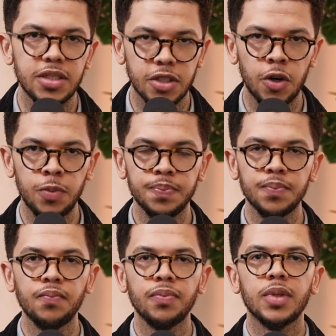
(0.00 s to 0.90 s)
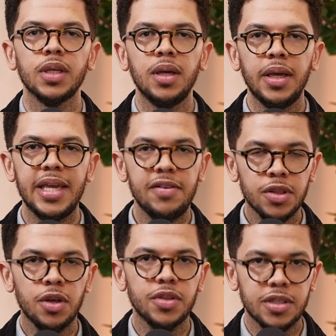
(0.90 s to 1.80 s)
So even
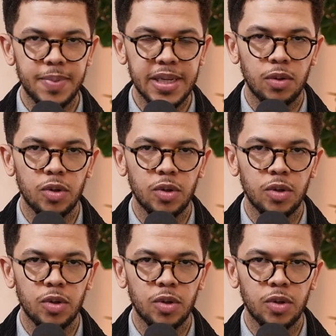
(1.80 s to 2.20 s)
though the Speaker